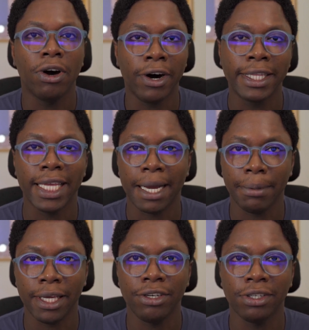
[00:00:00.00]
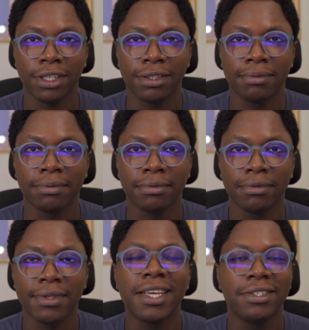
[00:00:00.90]
on the application.
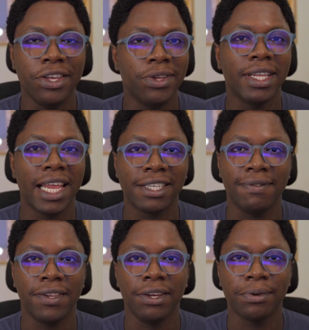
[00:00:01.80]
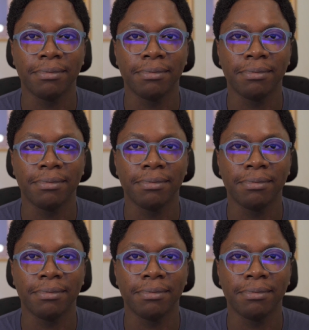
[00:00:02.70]
See you in the next video.